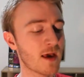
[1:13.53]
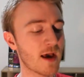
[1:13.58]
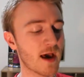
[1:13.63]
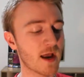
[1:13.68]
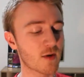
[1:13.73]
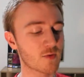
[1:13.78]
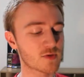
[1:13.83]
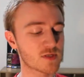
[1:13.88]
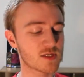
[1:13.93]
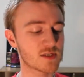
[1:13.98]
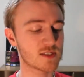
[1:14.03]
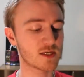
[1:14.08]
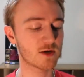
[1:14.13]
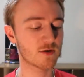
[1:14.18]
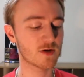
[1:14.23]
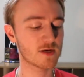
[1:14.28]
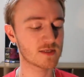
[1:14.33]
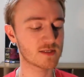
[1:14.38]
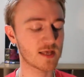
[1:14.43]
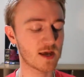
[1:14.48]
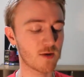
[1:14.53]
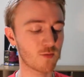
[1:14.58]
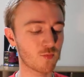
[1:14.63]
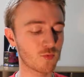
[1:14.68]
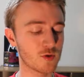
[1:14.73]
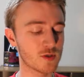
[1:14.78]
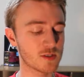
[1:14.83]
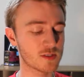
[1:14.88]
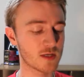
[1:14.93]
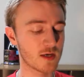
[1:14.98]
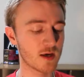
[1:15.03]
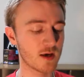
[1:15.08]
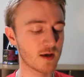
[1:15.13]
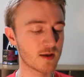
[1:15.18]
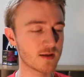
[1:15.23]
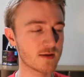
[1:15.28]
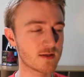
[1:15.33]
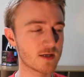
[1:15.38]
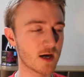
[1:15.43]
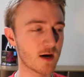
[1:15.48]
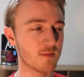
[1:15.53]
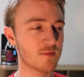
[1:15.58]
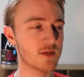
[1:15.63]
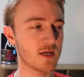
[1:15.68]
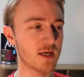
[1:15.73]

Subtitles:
and it was a series that was dubbed